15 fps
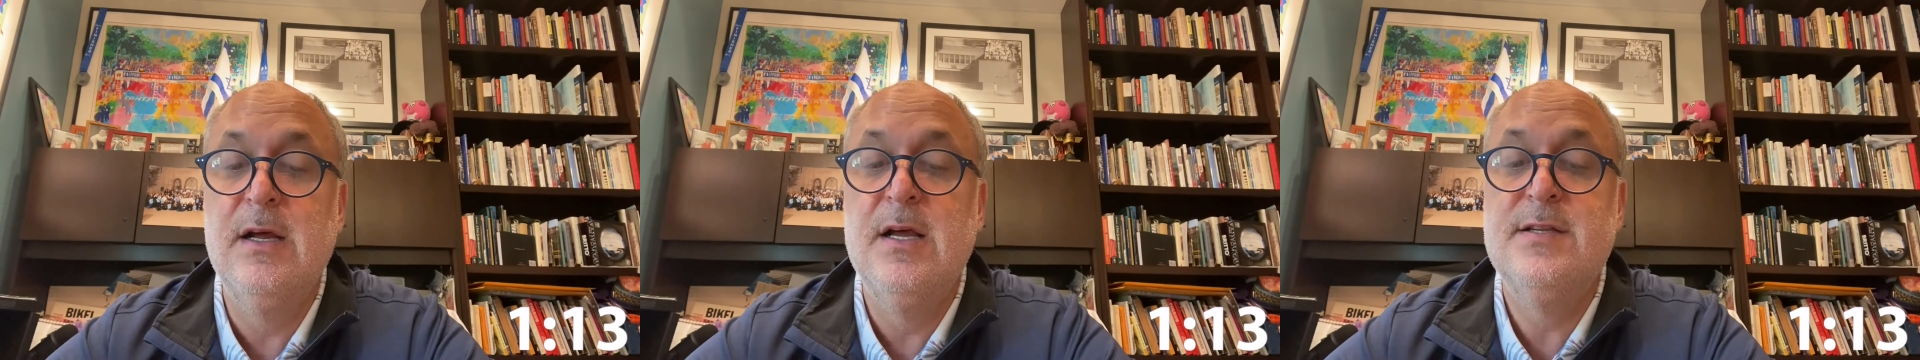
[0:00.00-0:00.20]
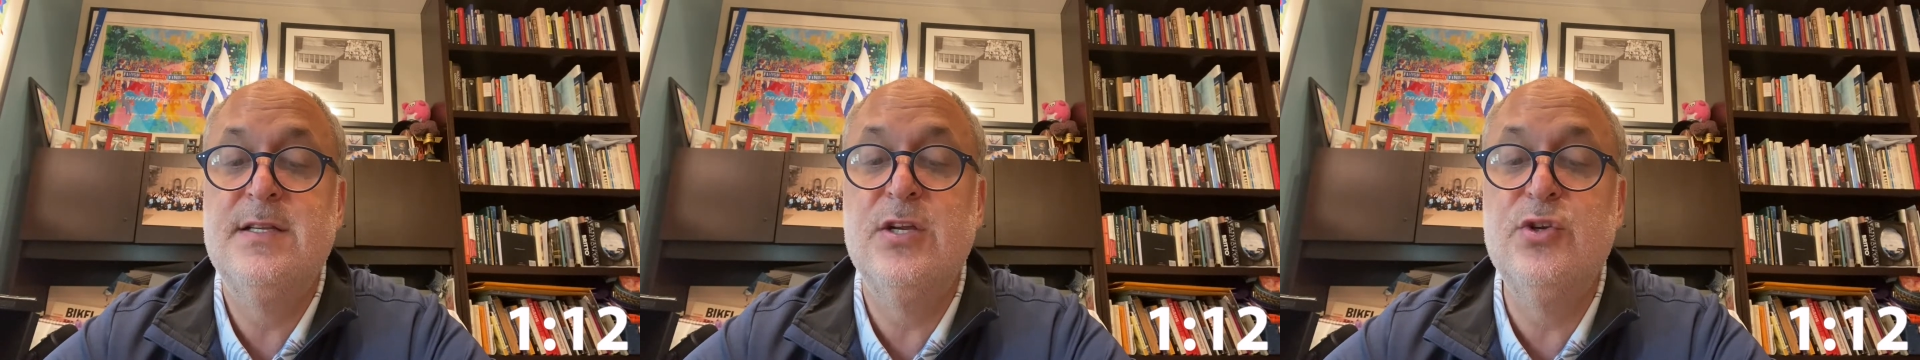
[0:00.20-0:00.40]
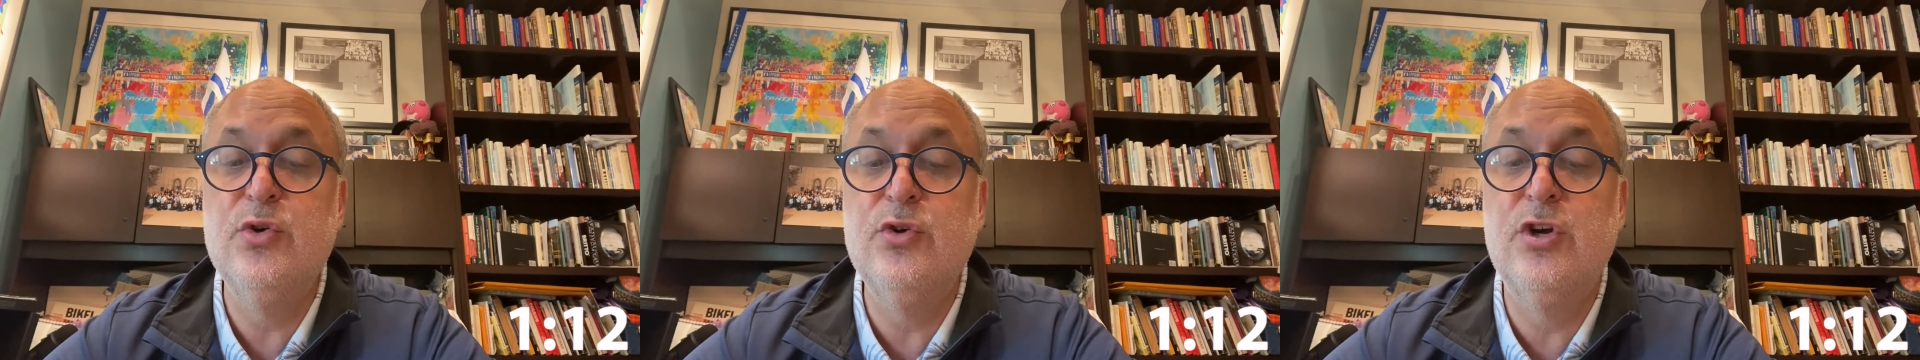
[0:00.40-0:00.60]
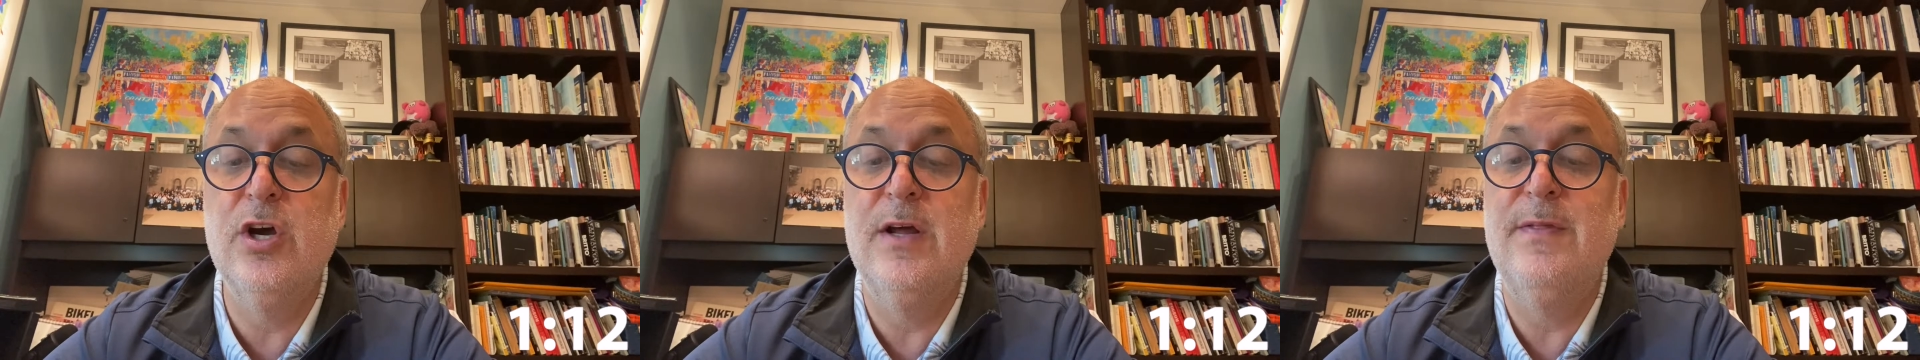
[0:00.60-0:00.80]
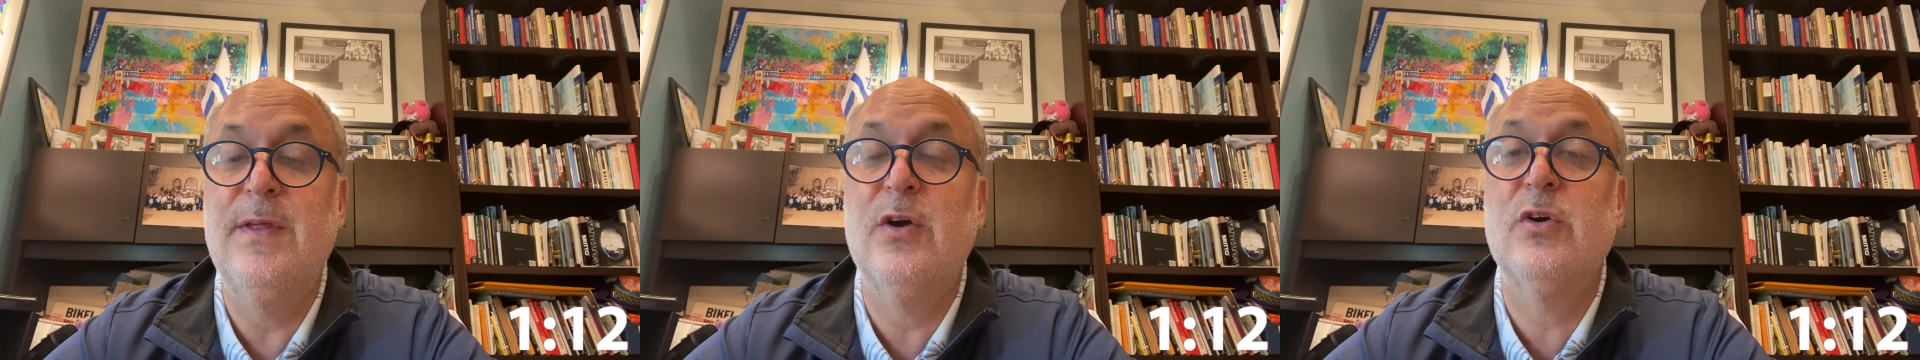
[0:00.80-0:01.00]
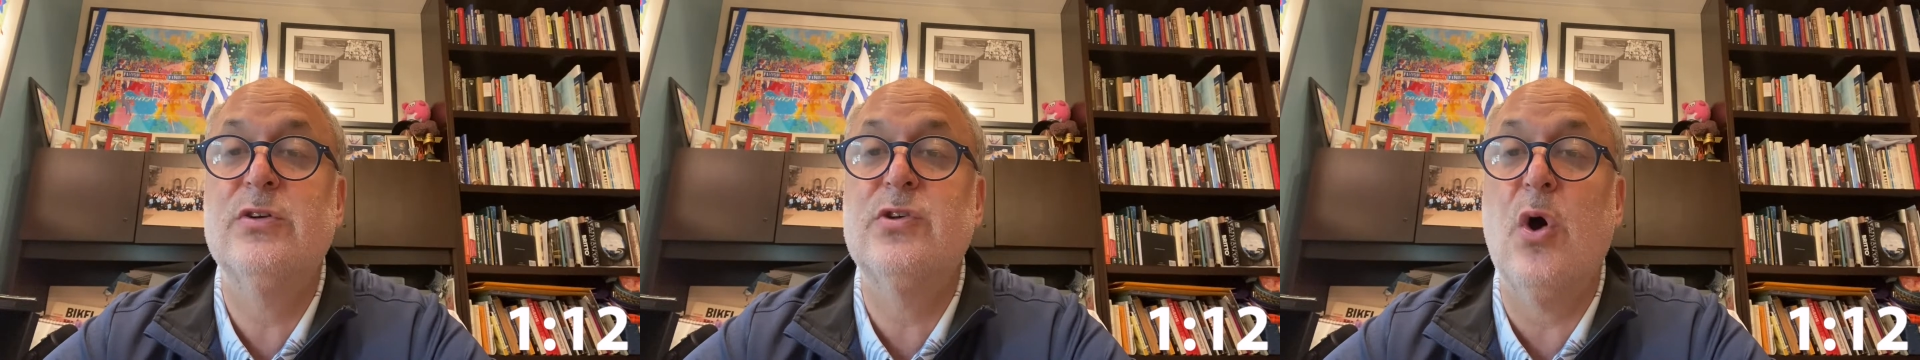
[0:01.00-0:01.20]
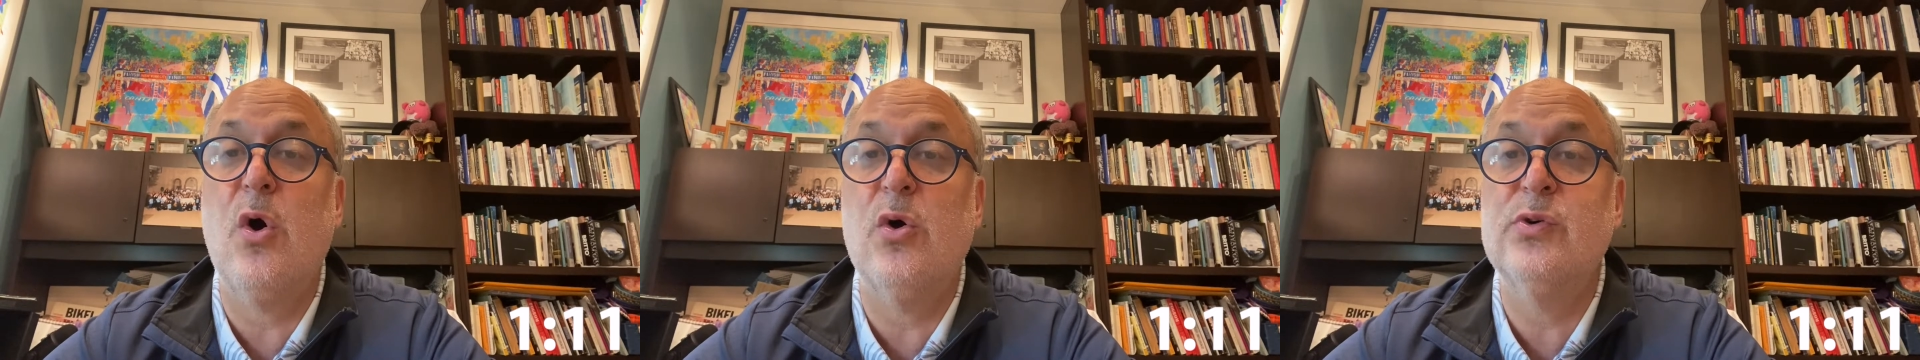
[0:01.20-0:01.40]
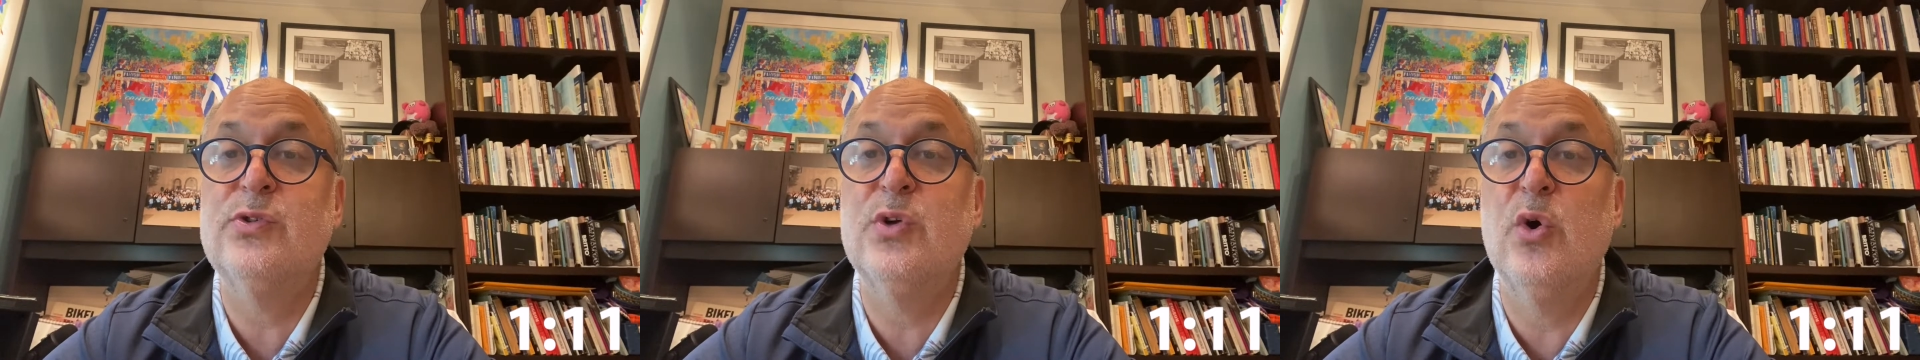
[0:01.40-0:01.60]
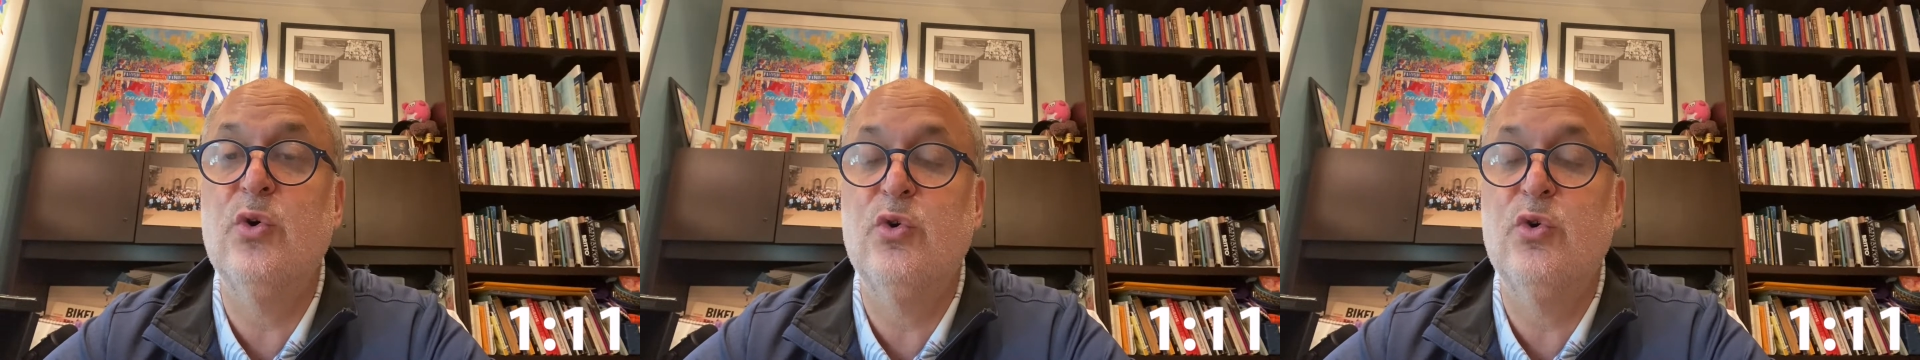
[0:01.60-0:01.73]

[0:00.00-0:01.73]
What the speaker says: to do good, there is also